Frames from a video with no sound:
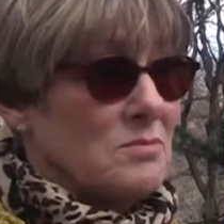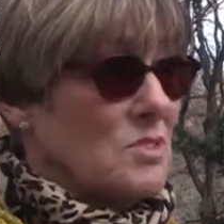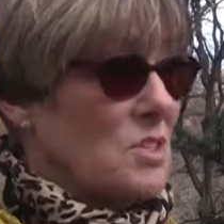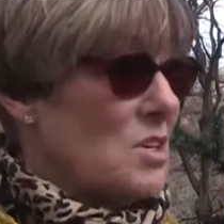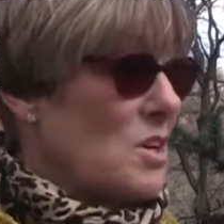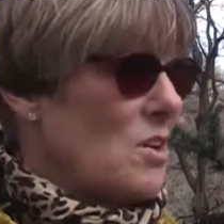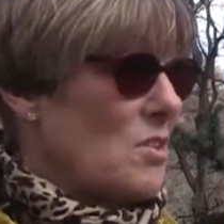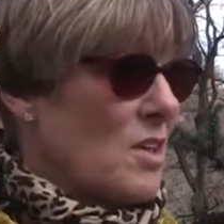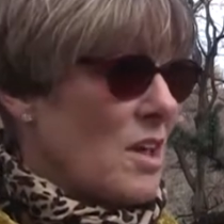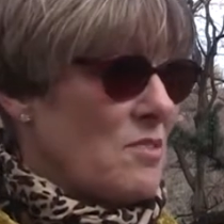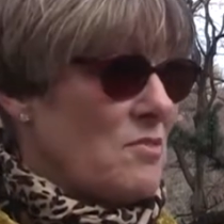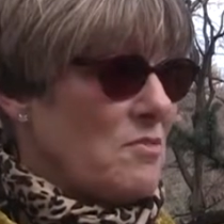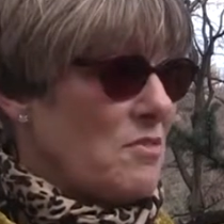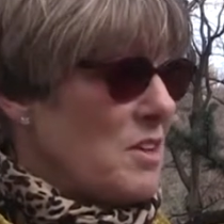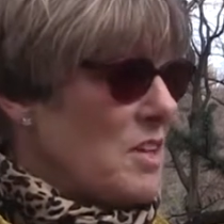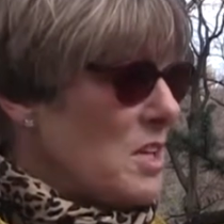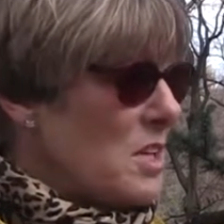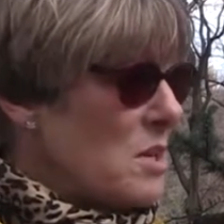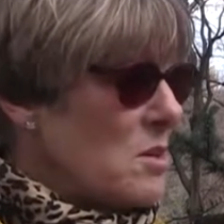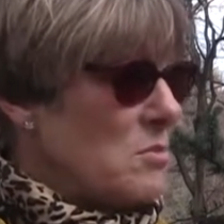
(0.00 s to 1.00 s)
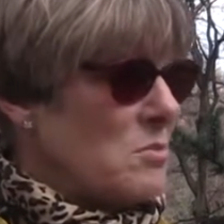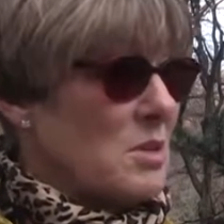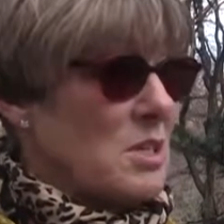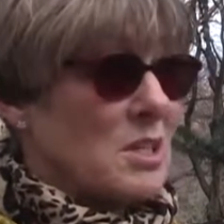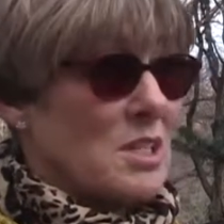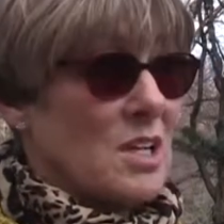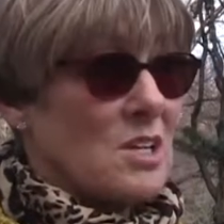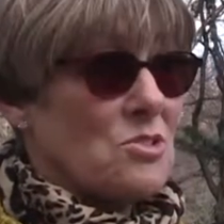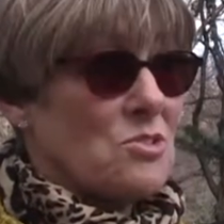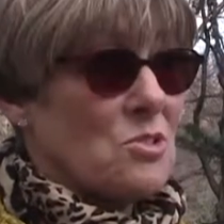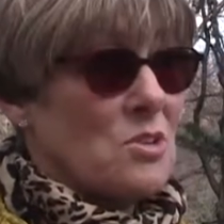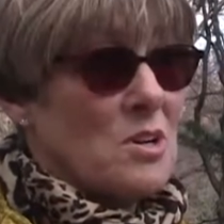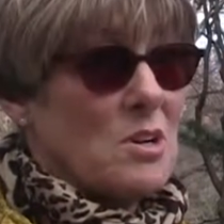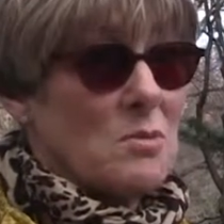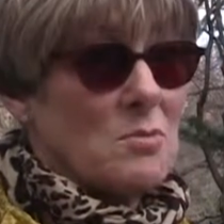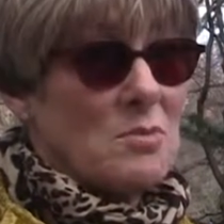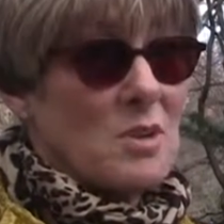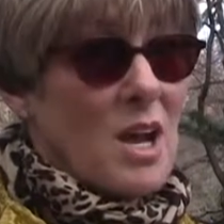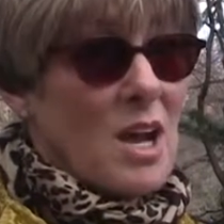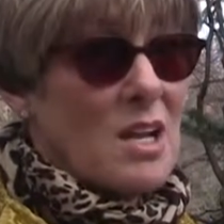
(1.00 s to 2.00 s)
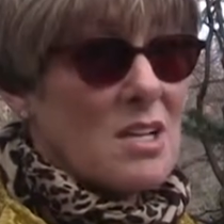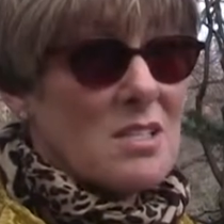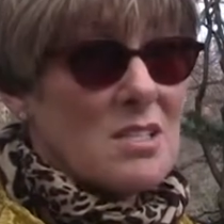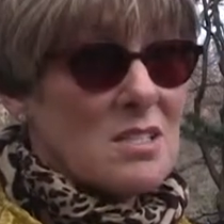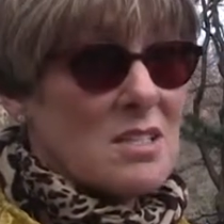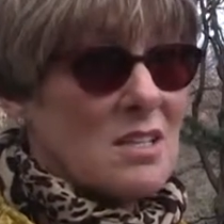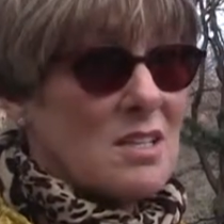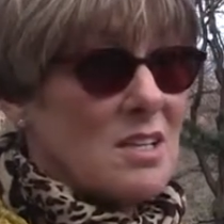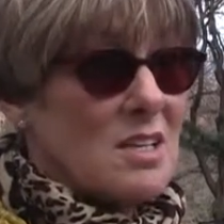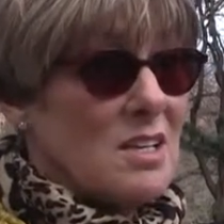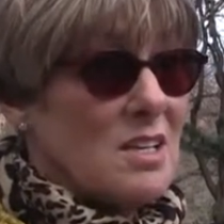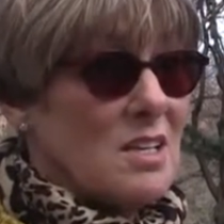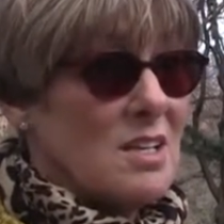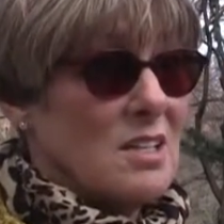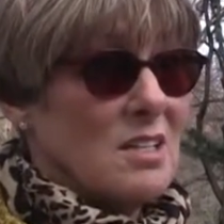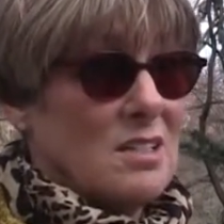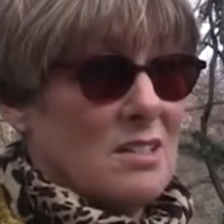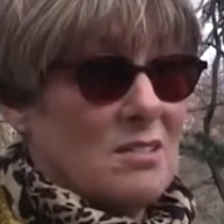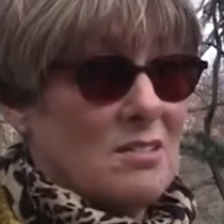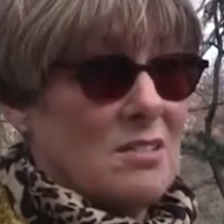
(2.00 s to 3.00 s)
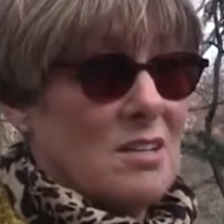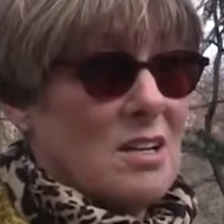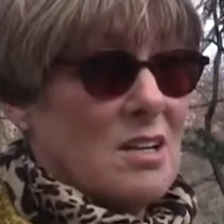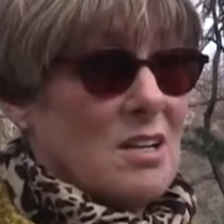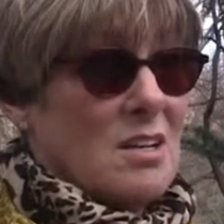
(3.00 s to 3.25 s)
you know, they feed them and they treat them nicely, and